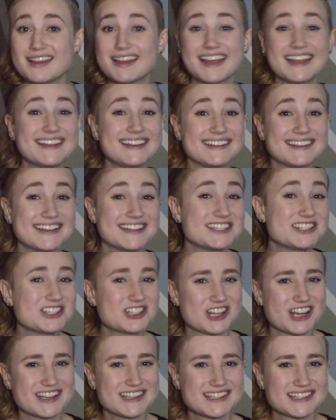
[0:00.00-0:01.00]
Hey, it's
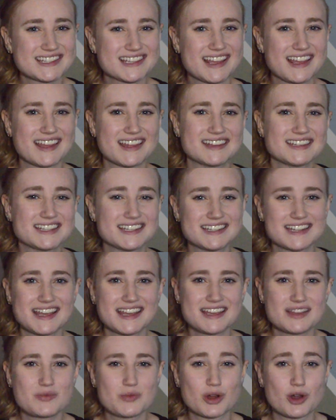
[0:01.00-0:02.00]
Chess, and
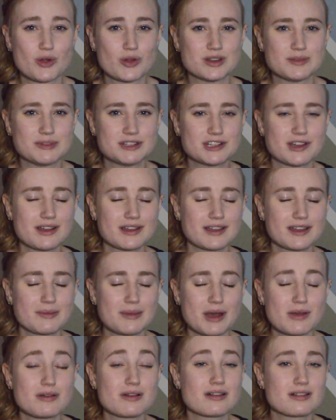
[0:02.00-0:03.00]
today we're going to be talking about